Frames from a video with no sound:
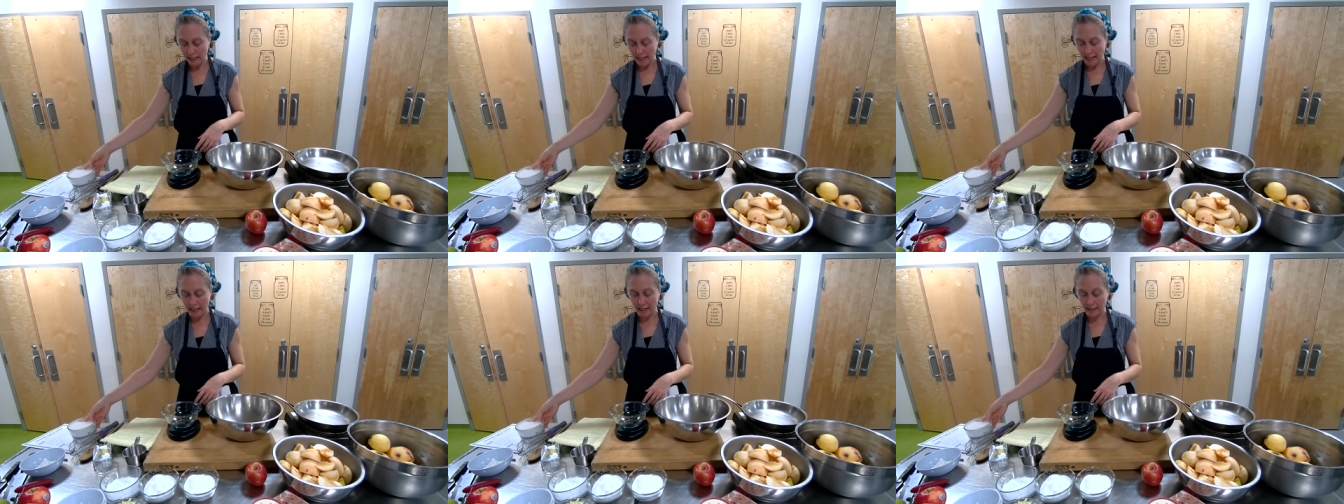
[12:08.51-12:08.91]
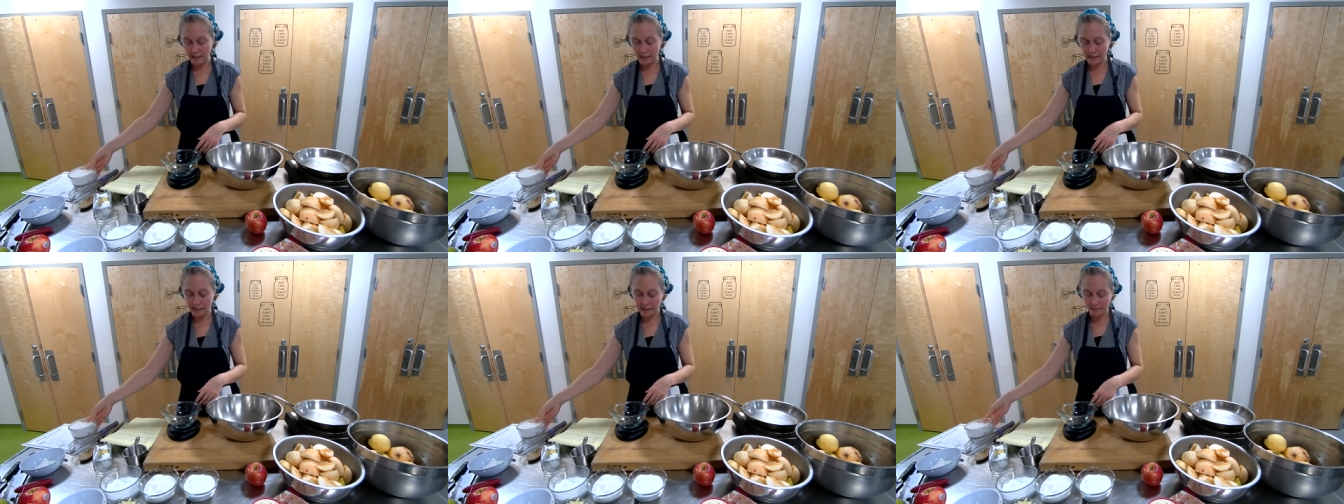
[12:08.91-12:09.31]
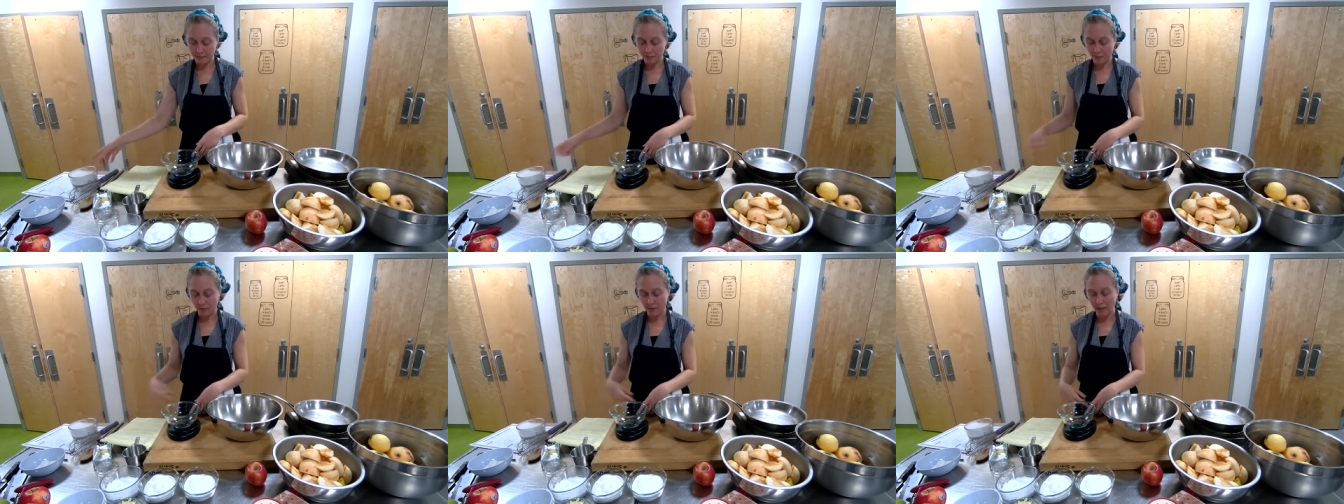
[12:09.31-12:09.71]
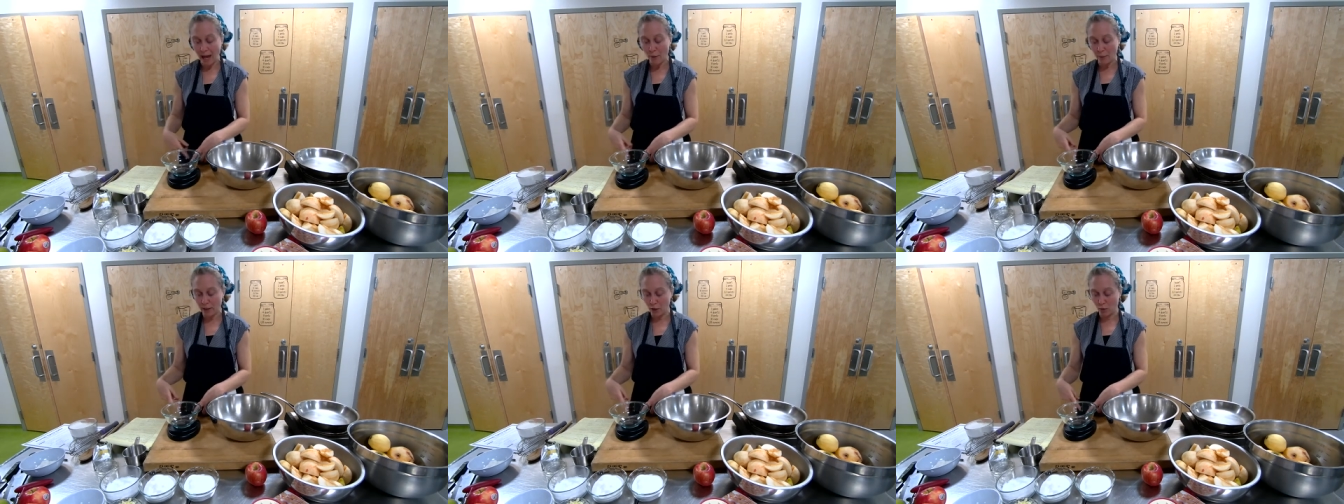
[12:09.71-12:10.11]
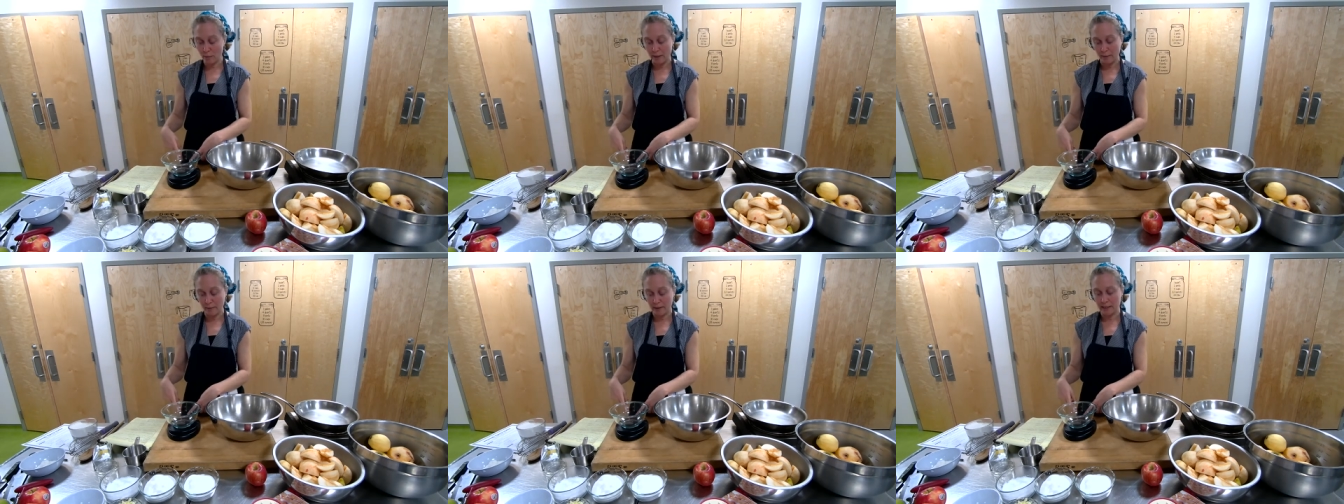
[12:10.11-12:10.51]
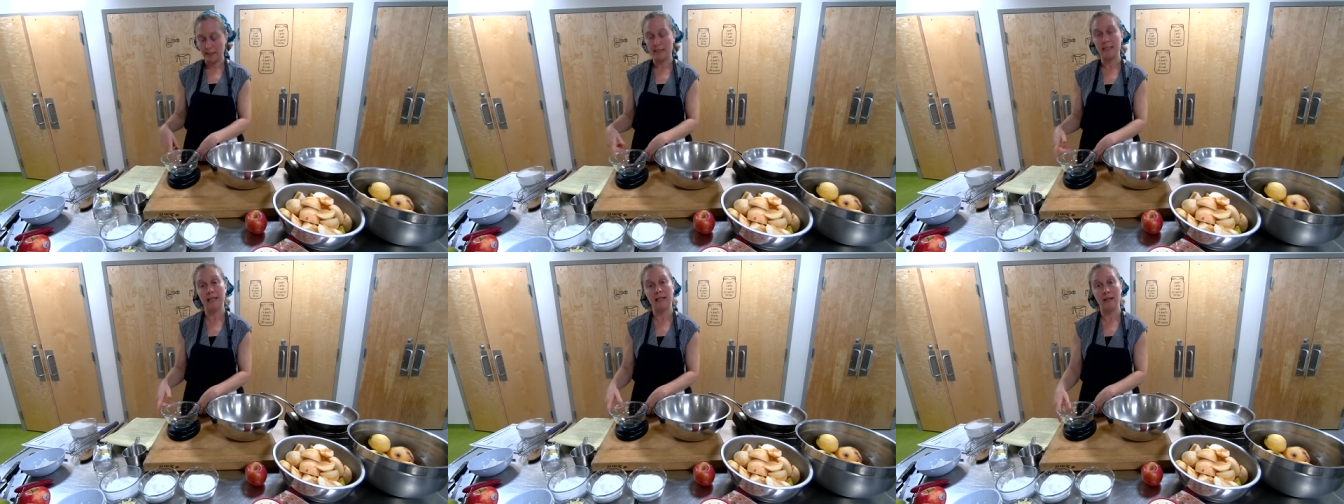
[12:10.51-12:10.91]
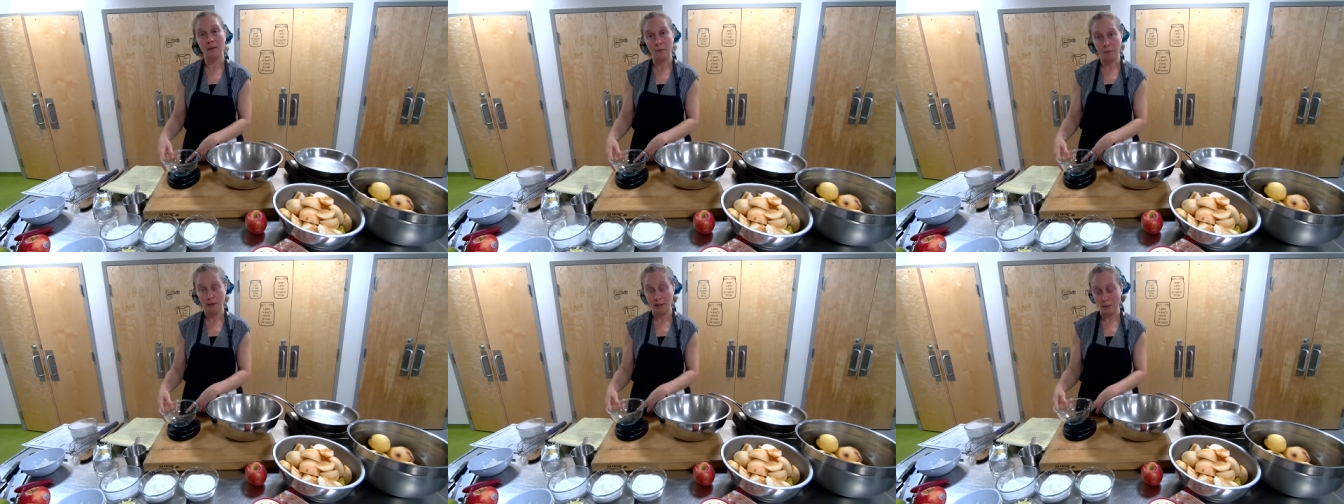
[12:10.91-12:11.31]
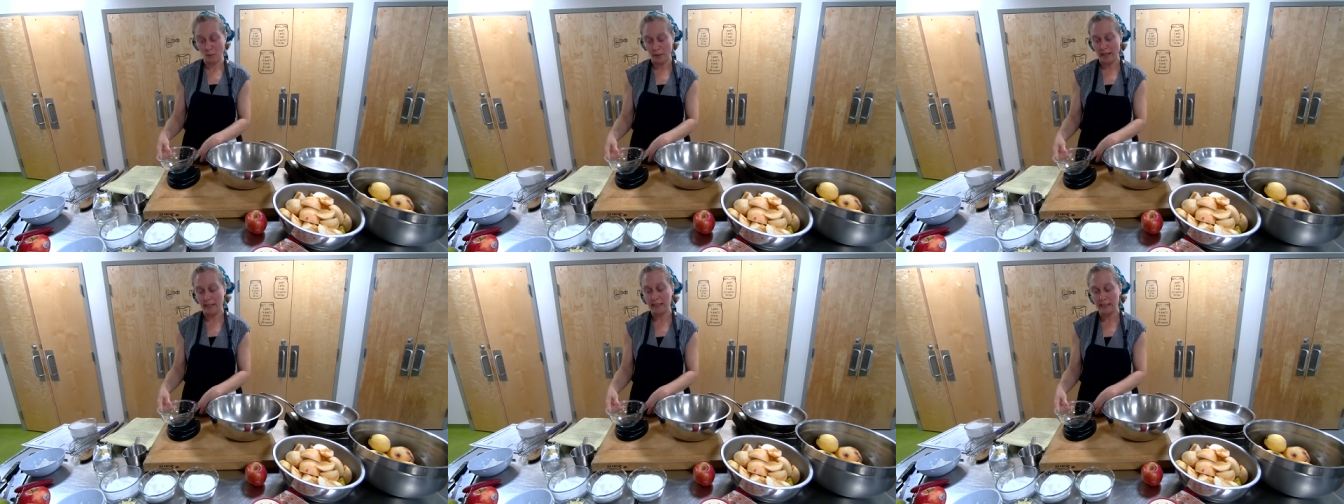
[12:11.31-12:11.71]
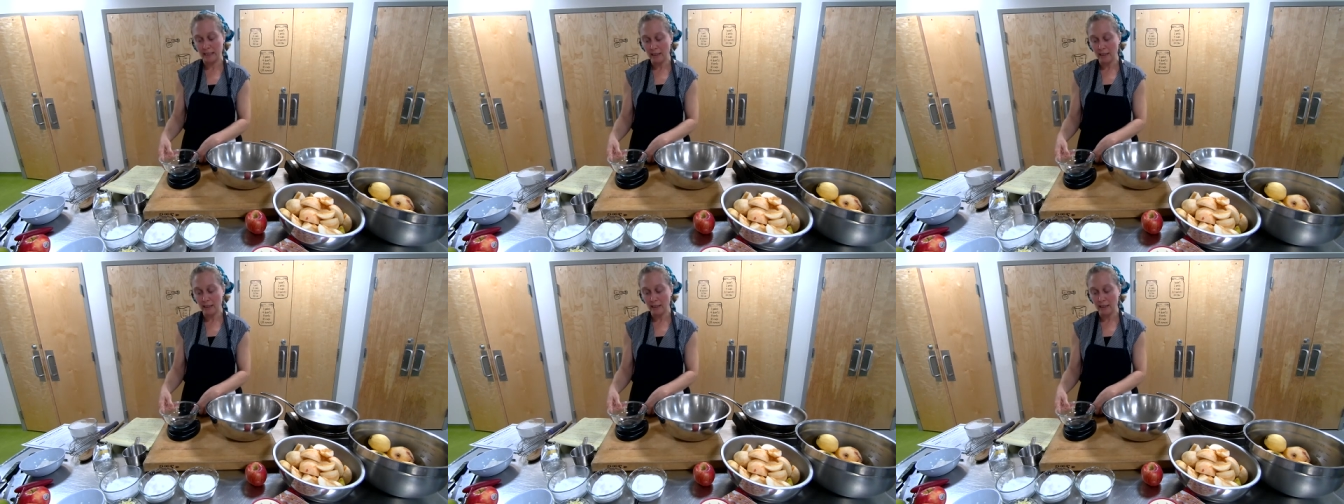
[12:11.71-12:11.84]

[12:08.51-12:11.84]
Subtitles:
and that way you'll be able to see what it weighs.